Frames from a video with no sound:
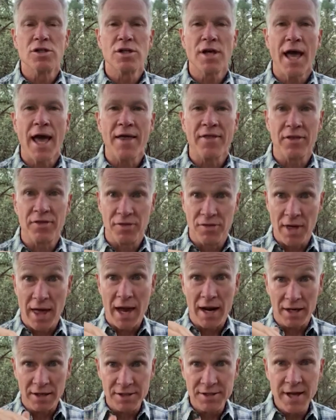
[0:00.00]
at, at
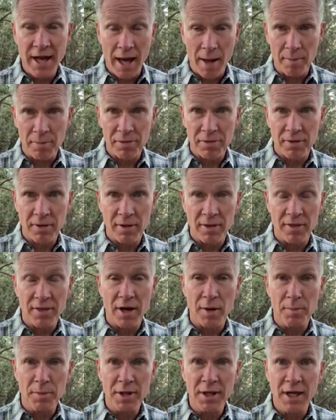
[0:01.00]
a depth that
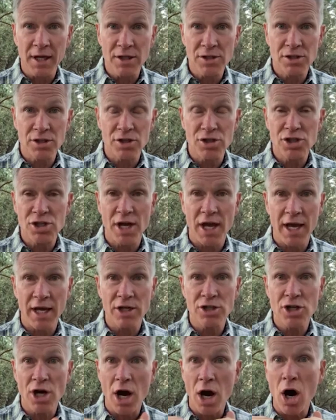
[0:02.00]
it begins to
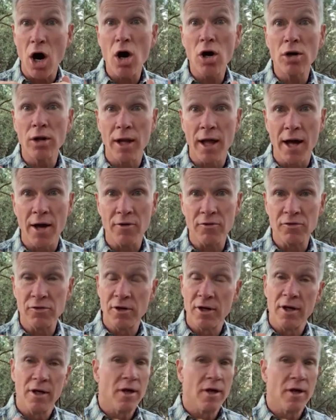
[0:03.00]
change our love